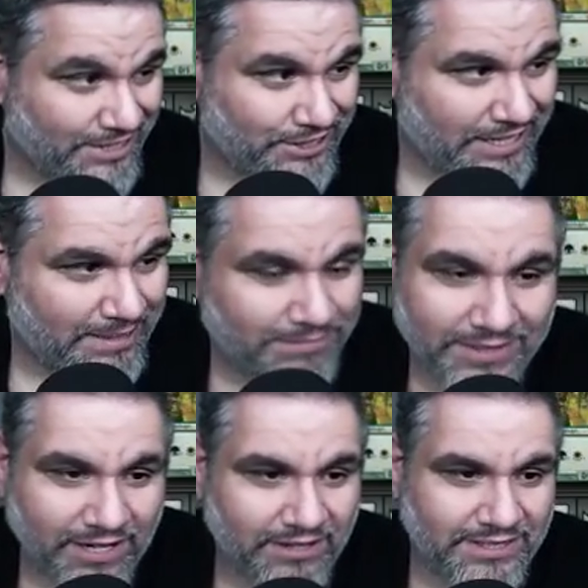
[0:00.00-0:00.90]
Did you get him?
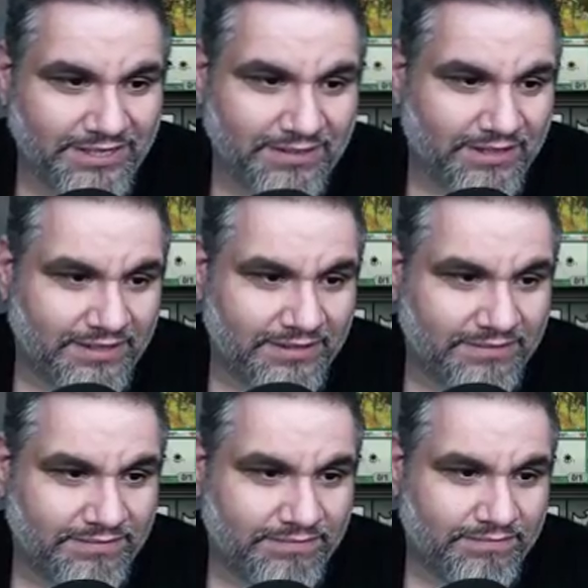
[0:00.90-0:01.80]
No, it didn't do anything.
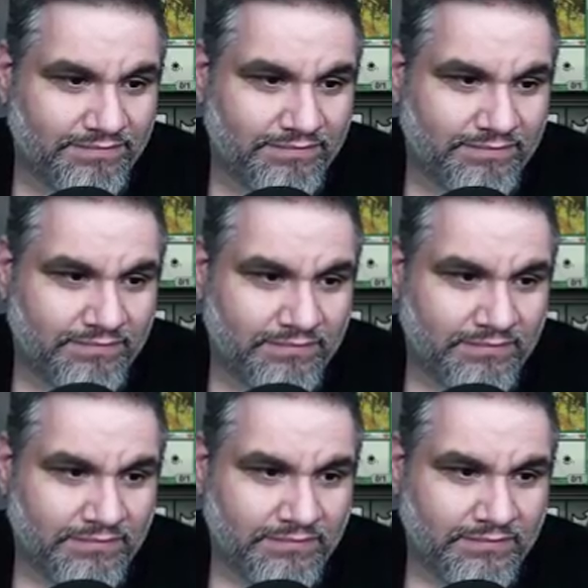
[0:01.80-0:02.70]

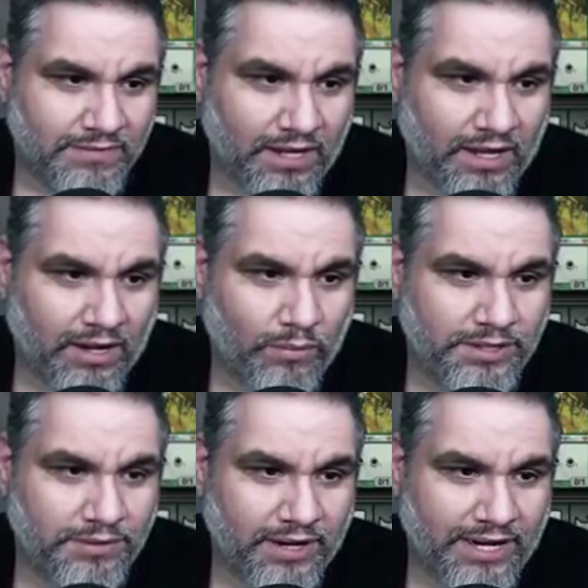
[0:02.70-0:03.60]
Uh,
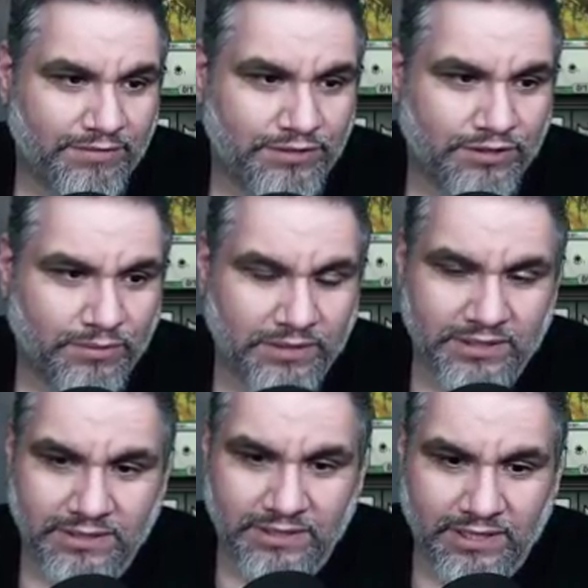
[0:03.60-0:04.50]
we do not have Eternal
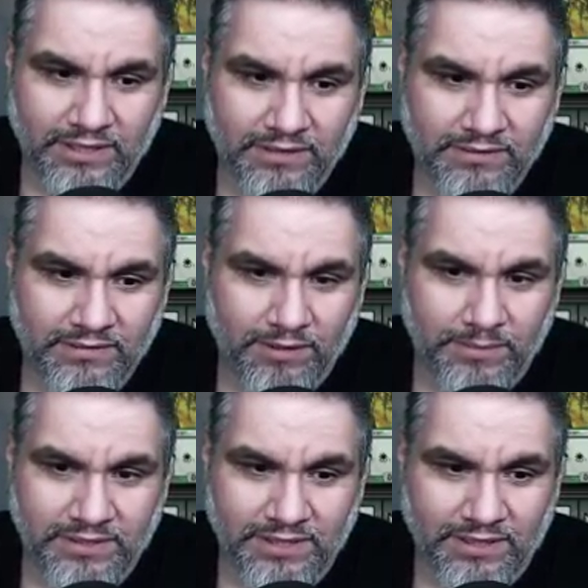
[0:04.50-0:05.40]
Witness in the deck. That
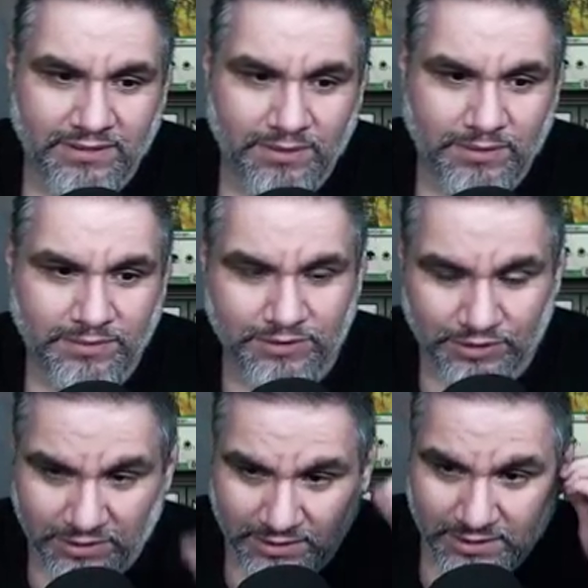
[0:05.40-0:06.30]
would be sick, because otherwise we could
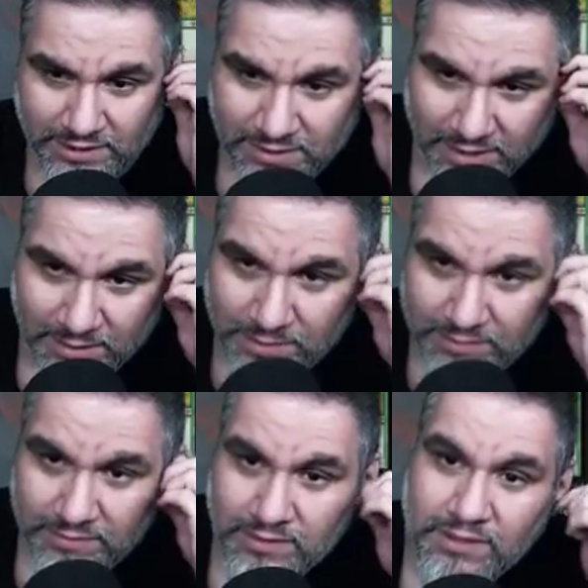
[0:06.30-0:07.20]
just acidic slime
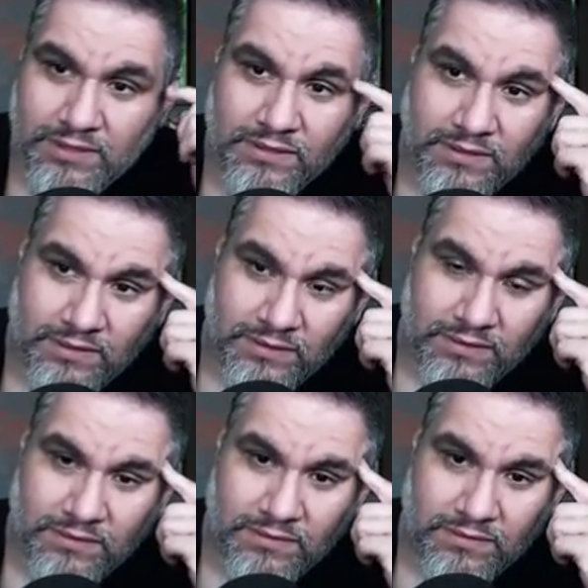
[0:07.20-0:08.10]
in. Just hoping they don't like
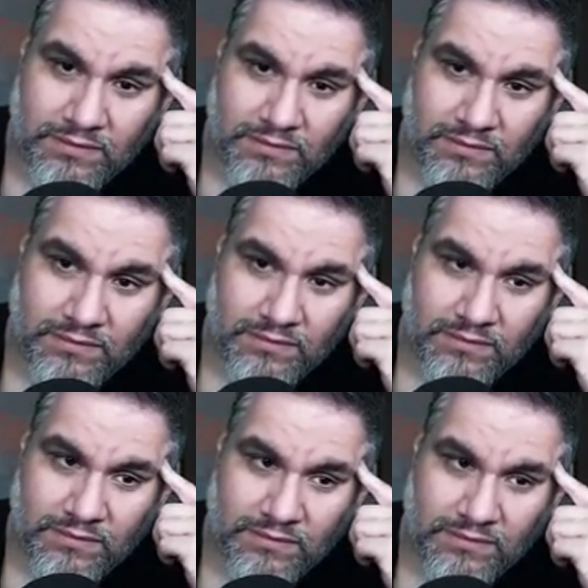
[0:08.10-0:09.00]
Griselbrand or
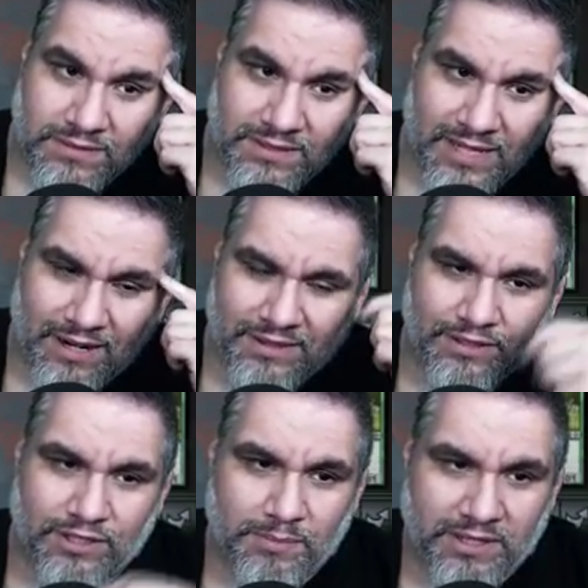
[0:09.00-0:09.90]
something. I don't
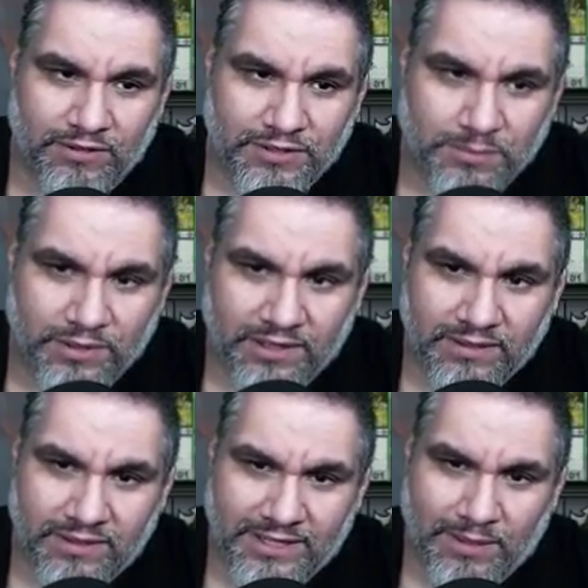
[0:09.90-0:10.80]
think they're going to play
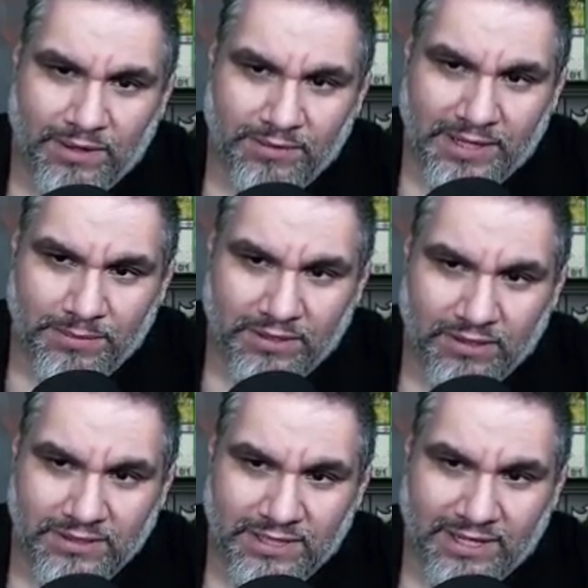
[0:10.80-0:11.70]
Griselbrand. I think they want to keep the
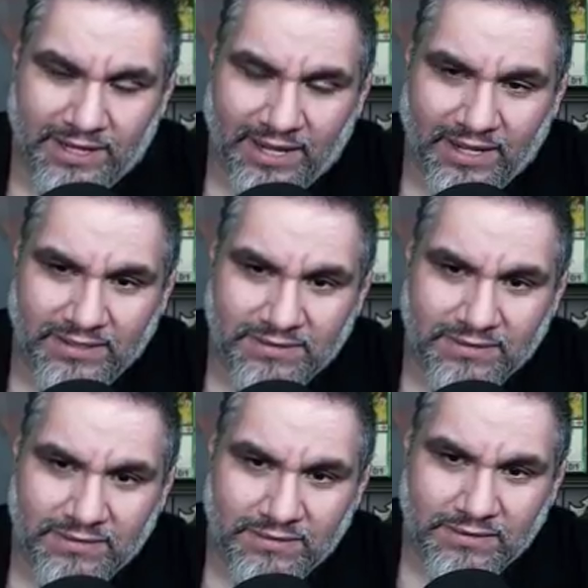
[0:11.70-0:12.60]
cards that they can cast.